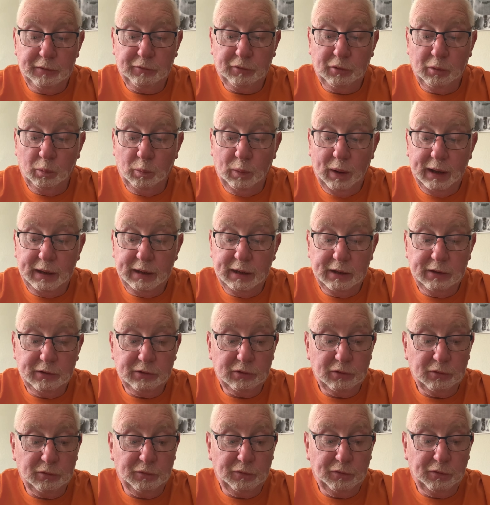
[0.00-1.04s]
from weddings
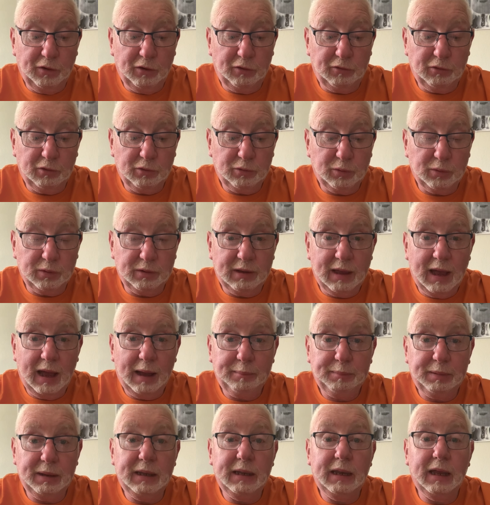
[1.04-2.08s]
and funerals, was
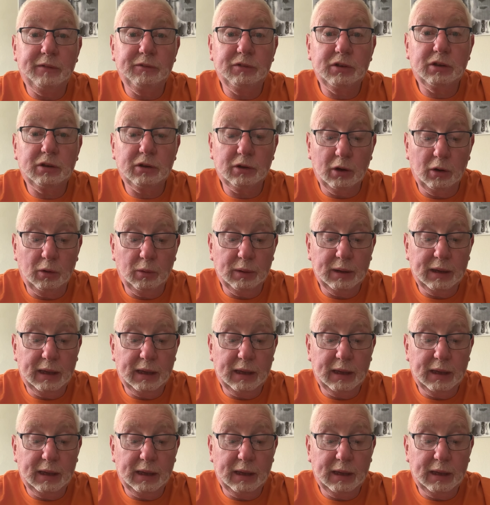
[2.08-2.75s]
happy never to go